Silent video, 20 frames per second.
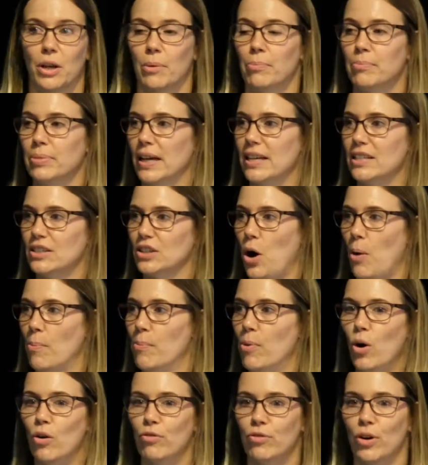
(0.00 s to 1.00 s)
the complaints
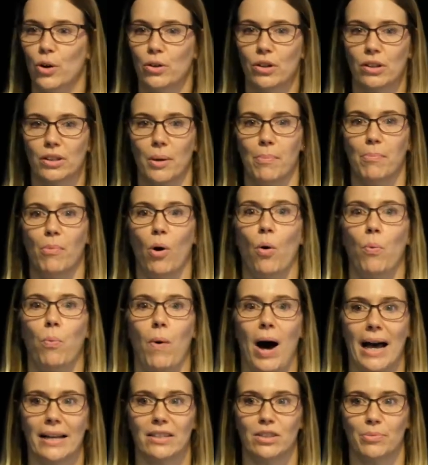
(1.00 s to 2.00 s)
got more vocal and
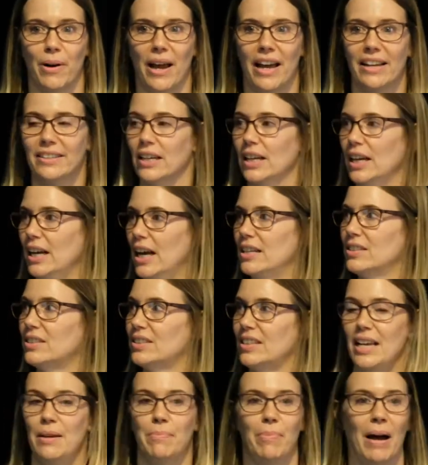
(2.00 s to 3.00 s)
more widespread
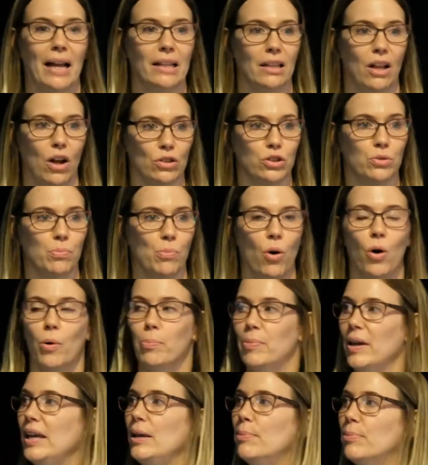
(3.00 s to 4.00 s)
and seen by lots
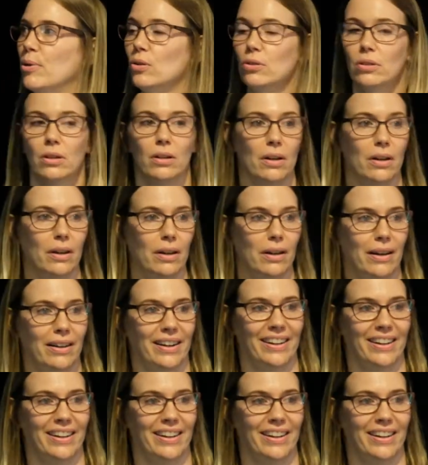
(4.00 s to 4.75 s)
more people.